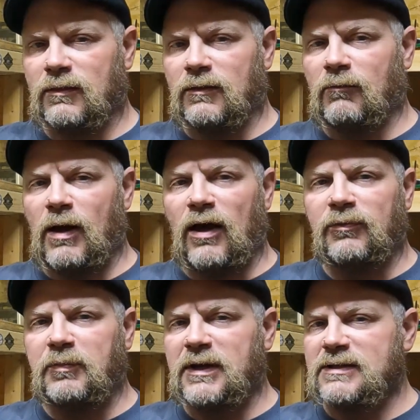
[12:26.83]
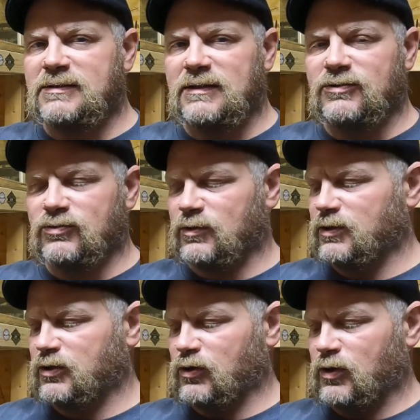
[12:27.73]
the mouthpiece is
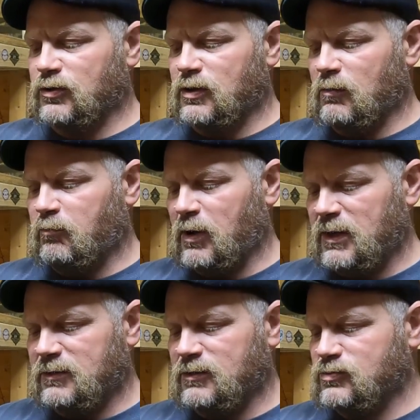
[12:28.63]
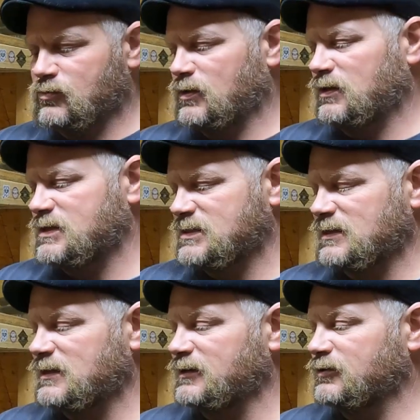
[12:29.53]
really good. The button is really
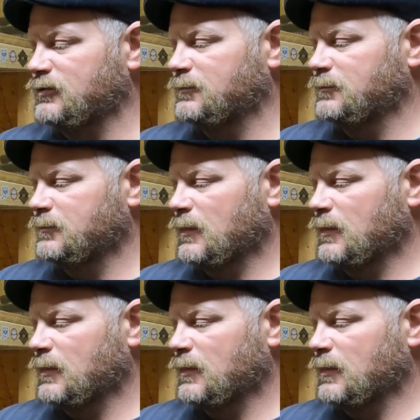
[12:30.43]
slender.